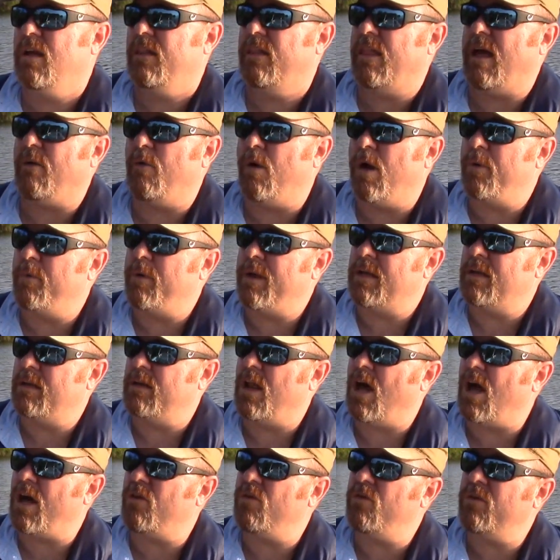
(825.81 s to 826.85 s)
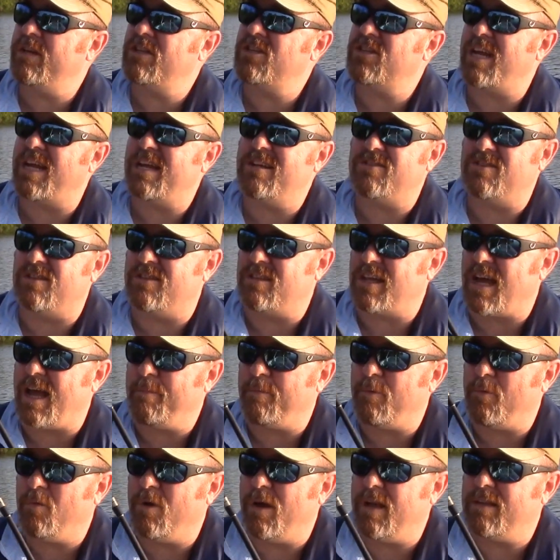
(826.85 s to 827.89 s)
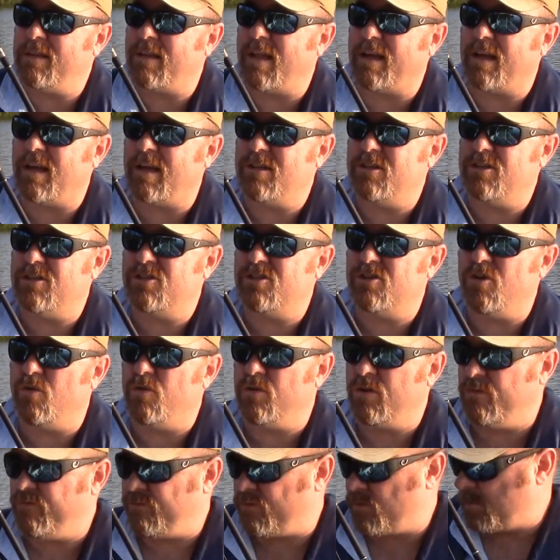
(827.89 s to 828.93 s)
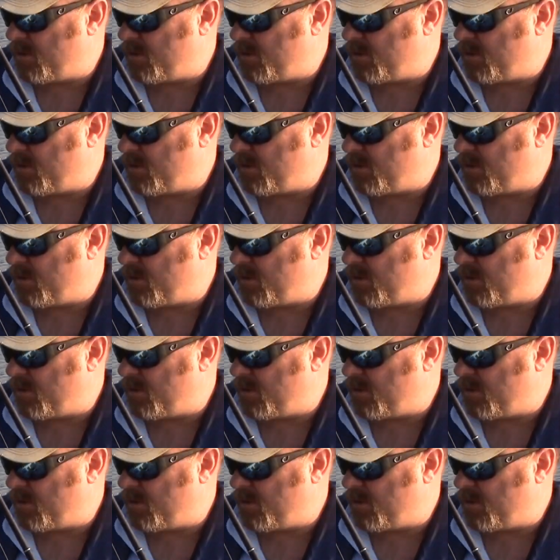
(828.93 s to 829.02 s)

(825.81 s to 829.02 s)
That way we can not only change the type of weights like I just showed you from